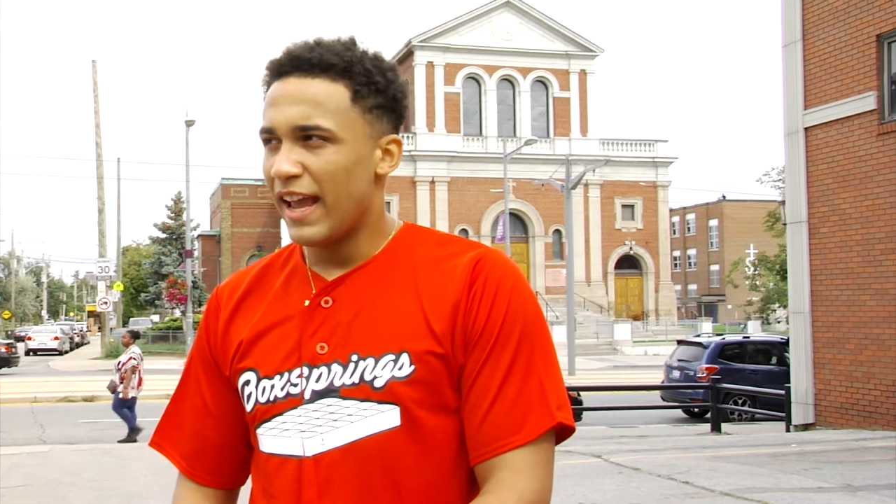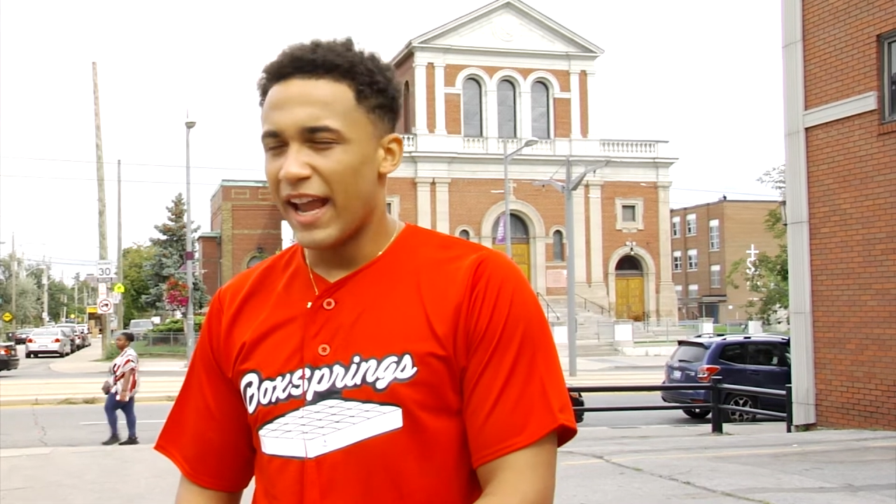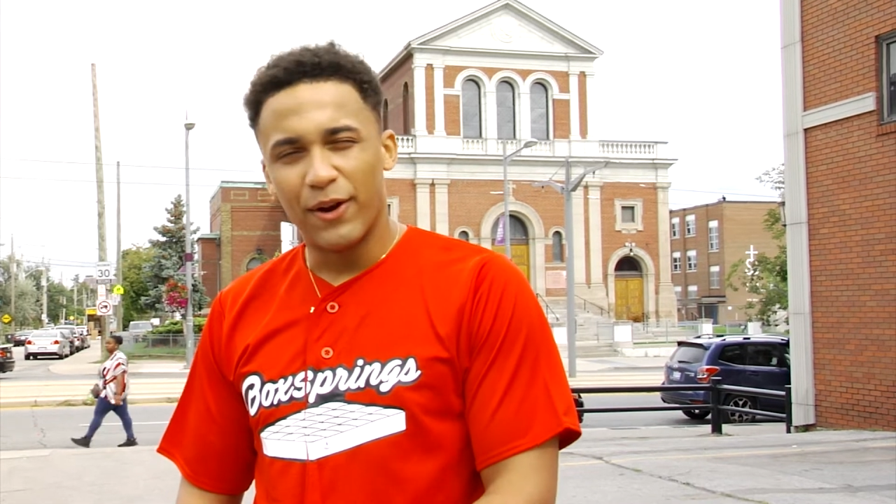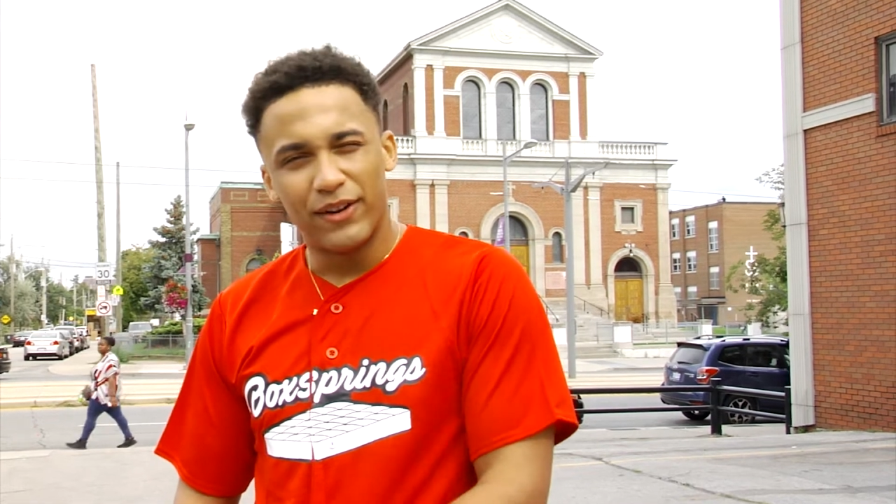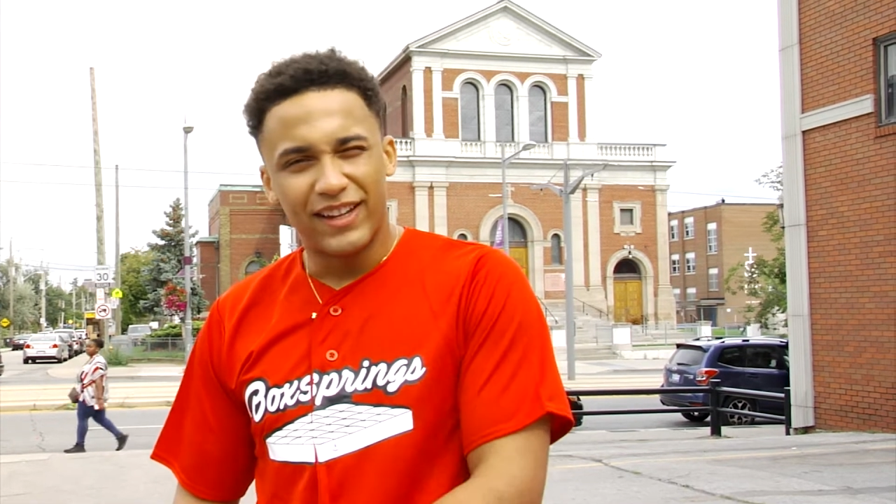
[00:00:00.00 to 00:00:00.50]

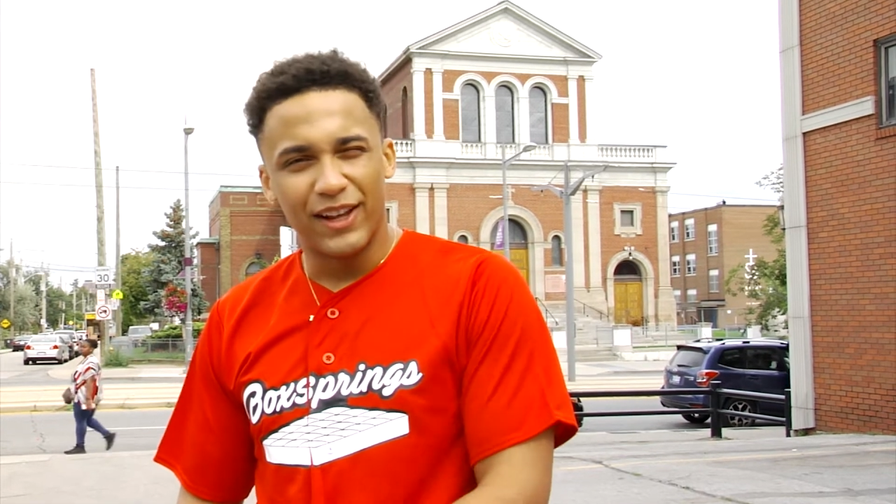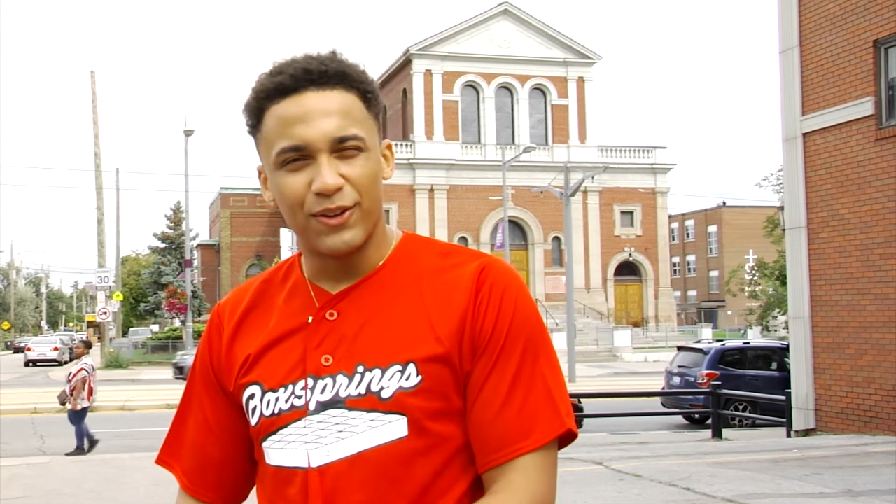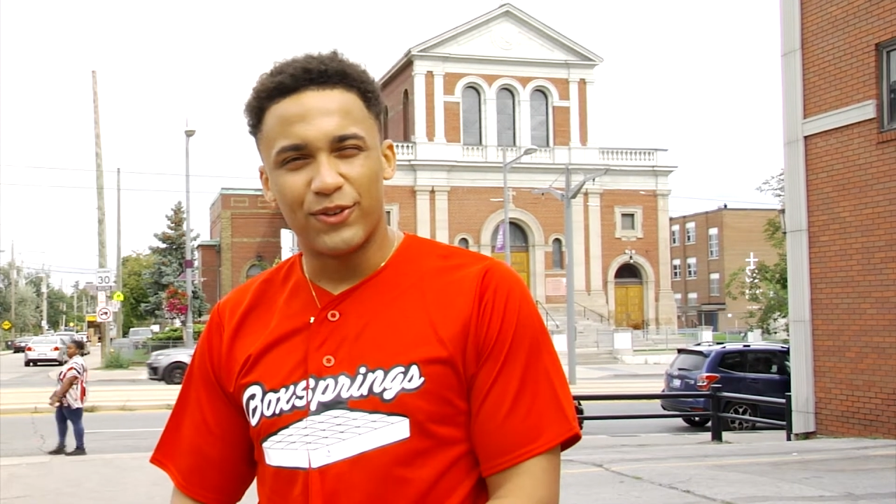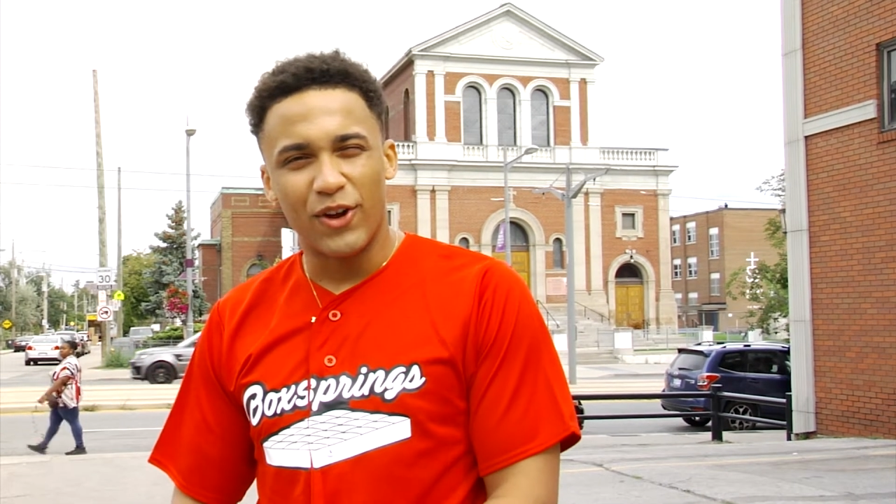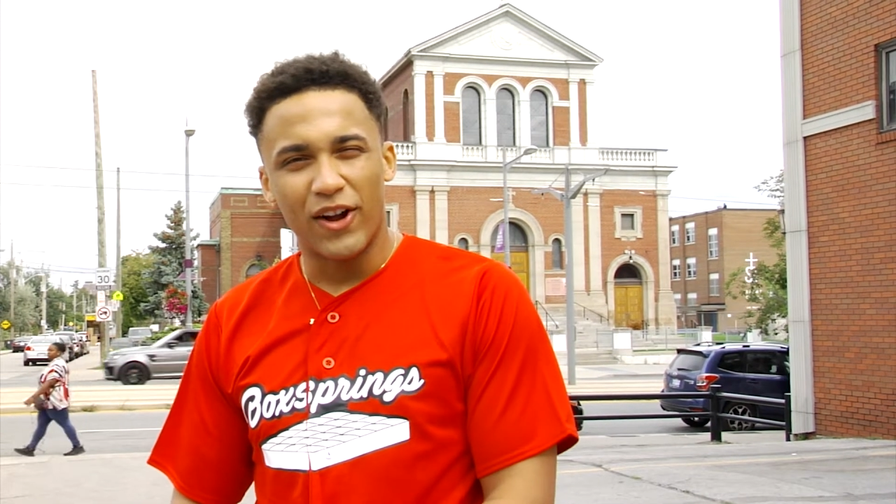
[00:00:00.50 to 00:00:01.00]
Aaron
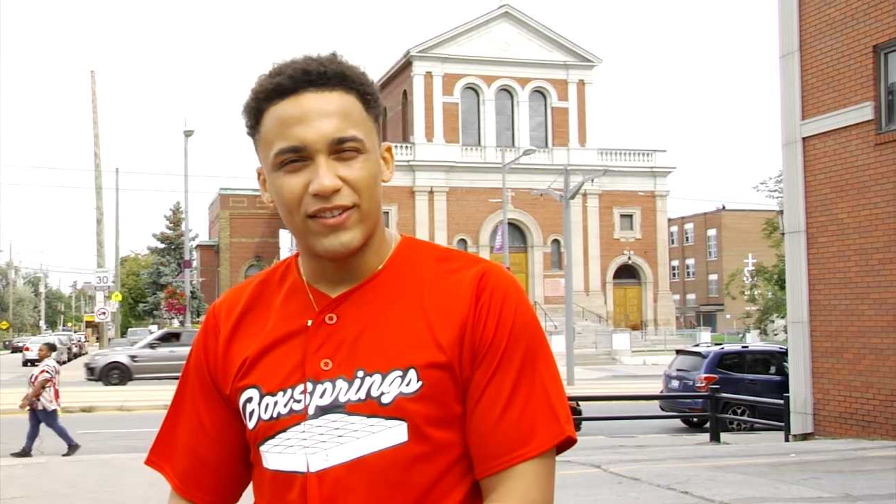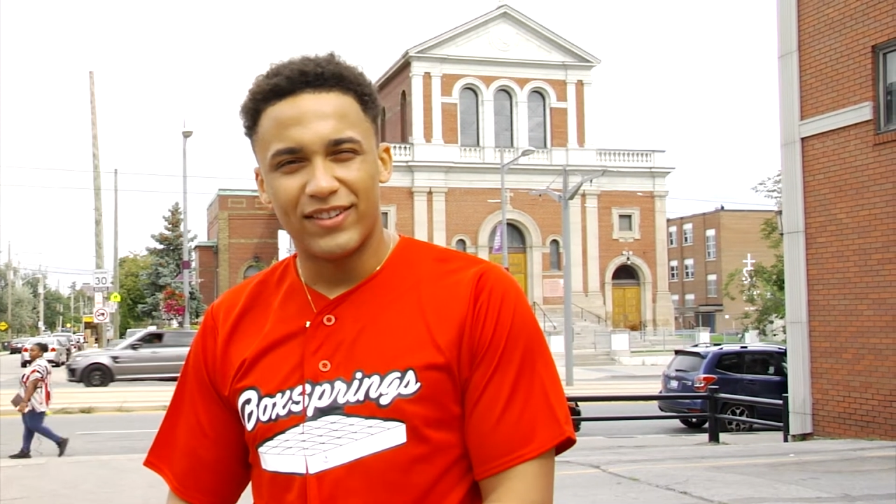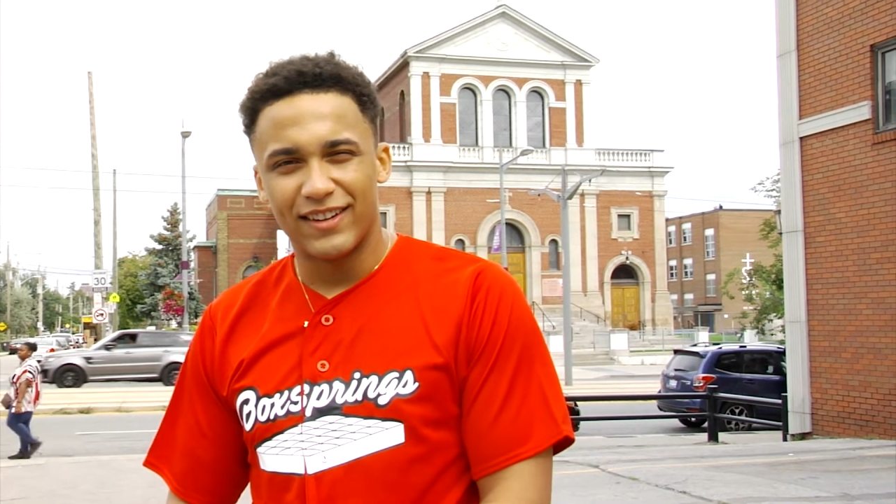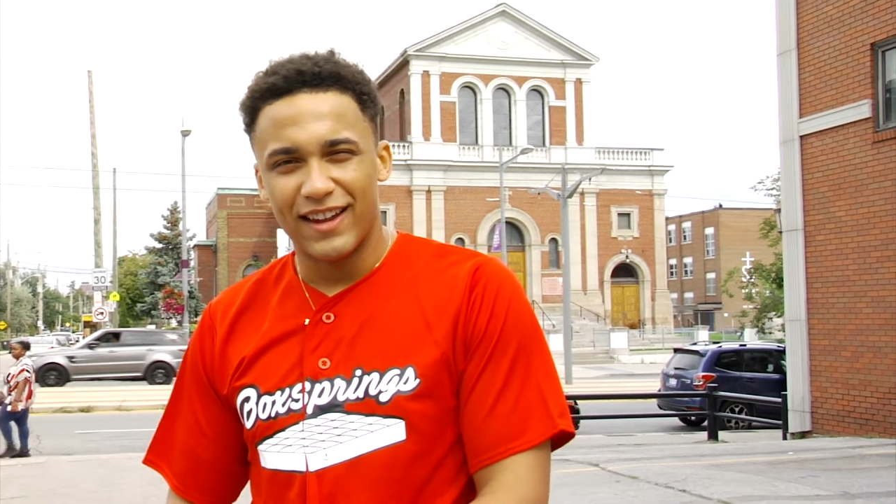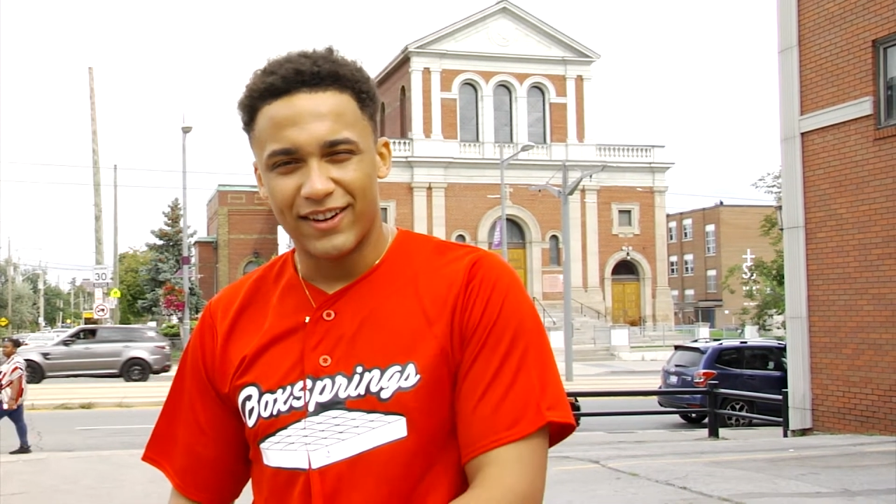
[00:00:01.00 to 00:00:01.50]
Taylor
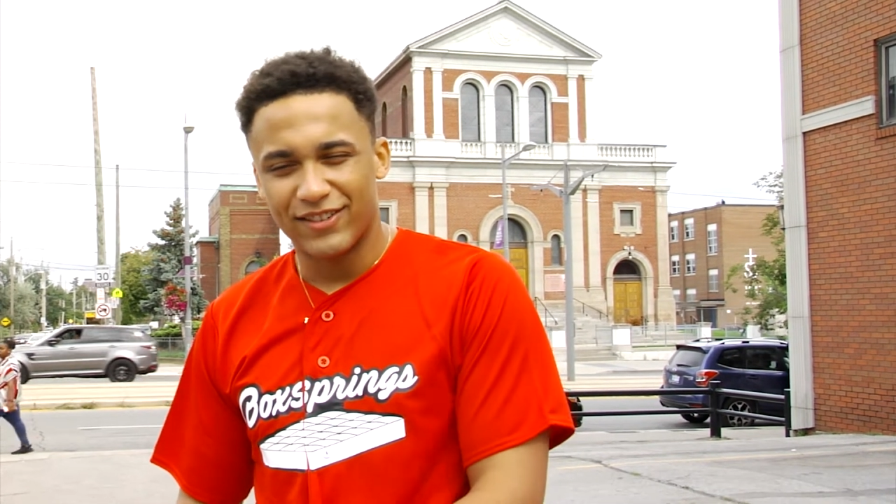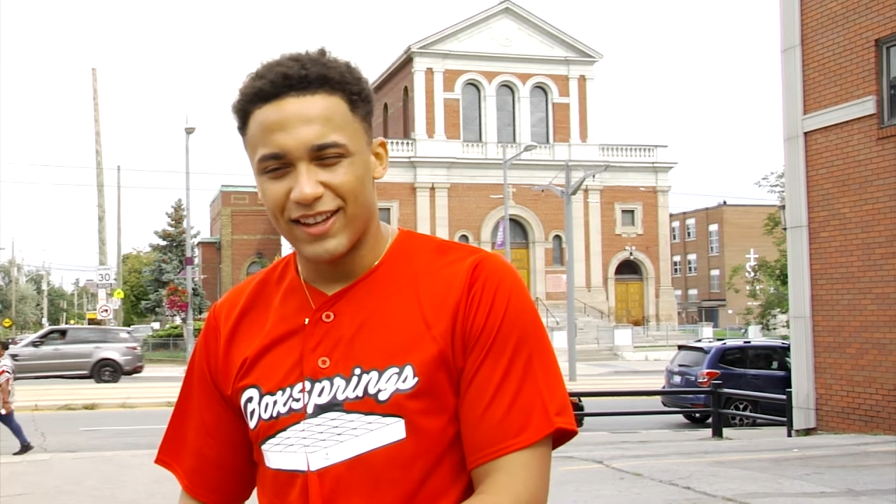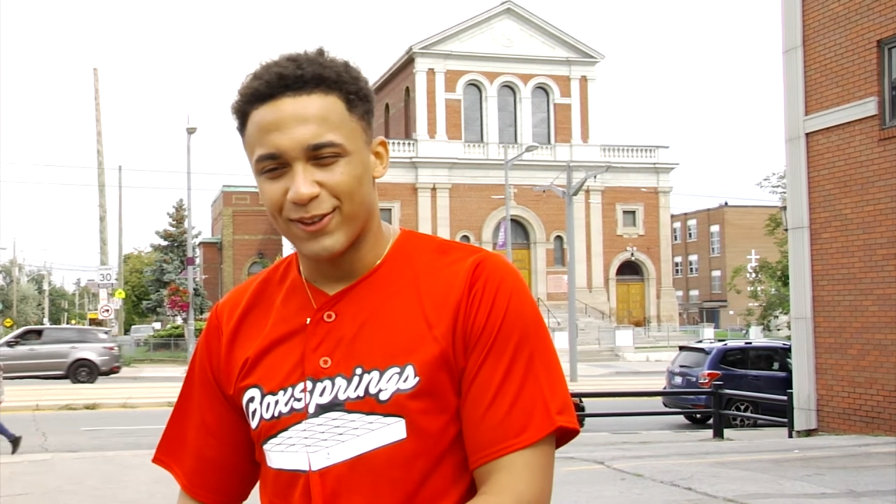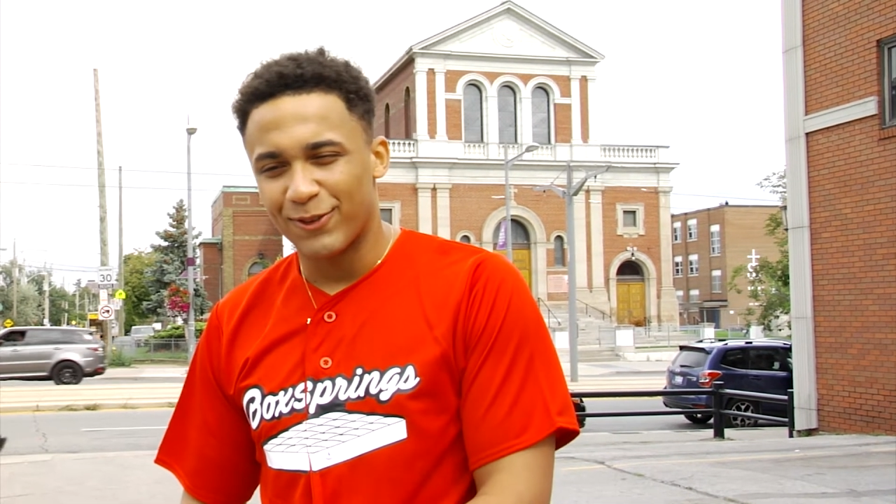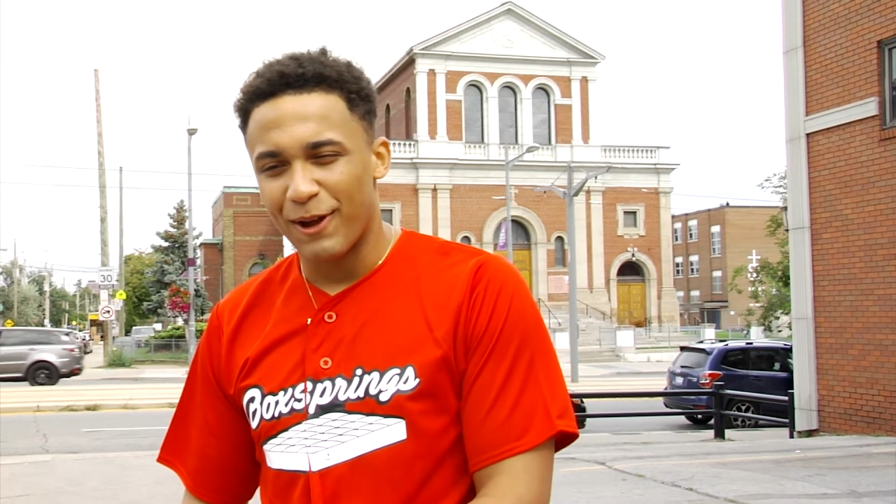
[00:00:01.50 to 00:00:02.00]
Johnson actually
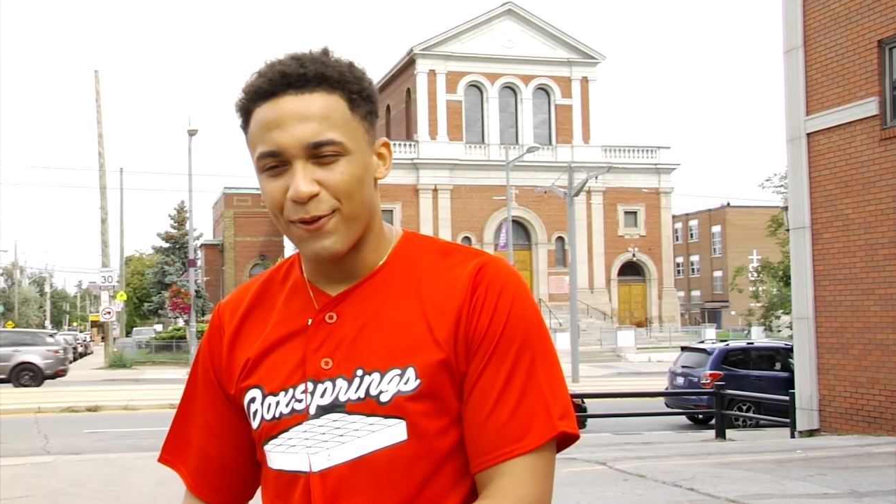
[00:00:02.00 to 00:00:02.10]
has one